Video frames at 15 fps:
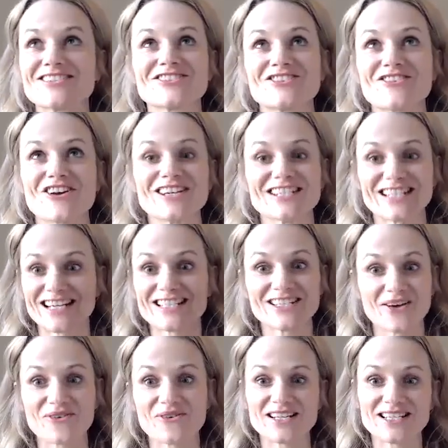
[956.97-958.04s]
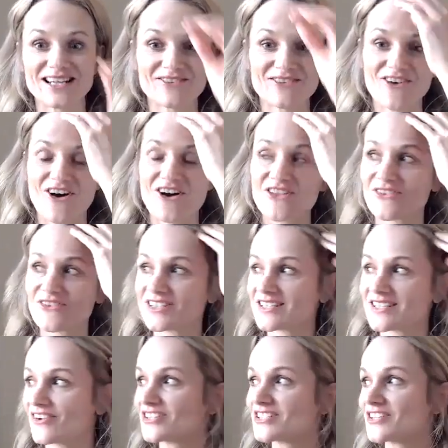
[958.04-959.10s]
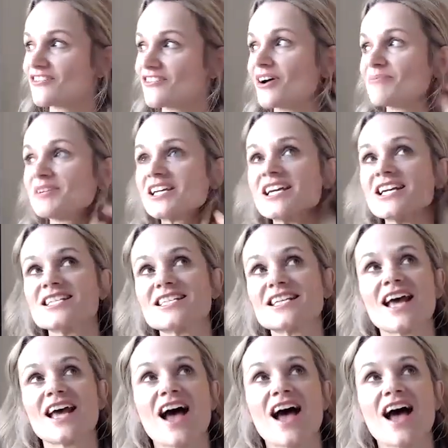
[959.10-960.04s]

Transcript: Your story is like so resonating with all the ones I've heard so far, because